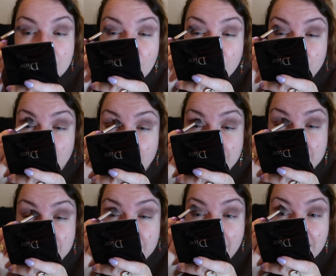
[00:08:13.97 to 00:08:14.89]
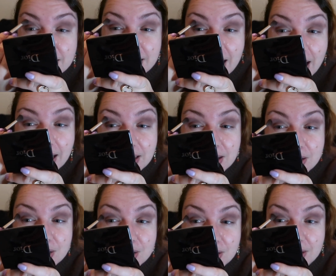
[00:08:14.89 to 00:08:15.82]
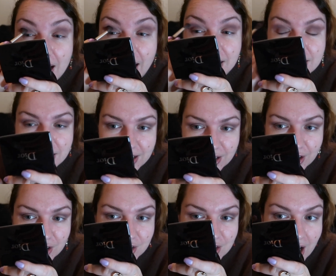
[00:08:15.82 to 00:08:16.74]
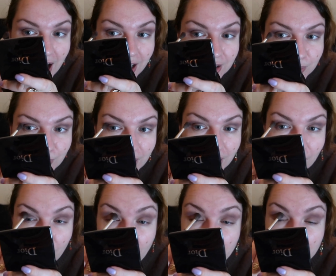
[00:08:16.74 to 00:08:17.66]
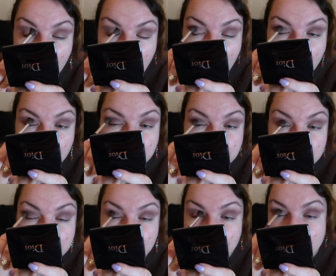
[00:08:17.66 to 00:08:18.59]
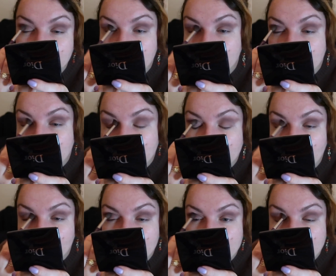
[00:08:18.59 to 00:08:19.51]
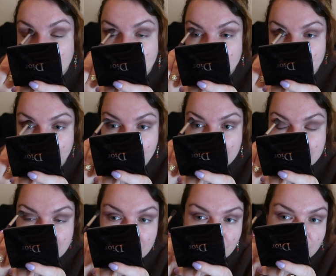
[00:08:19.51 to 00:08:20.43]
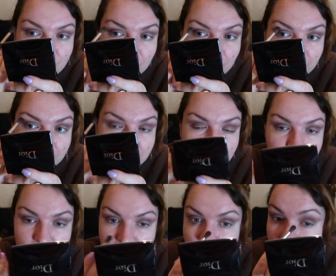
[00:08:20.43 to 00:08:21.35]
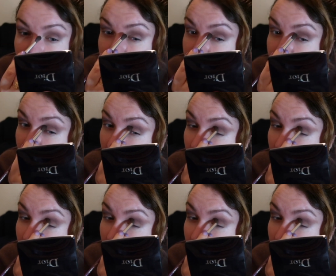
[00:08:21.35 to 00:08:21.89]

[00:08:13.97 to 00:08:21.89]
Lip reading: Of course, it does cater to that inner child we all have, inside of us, and on top of the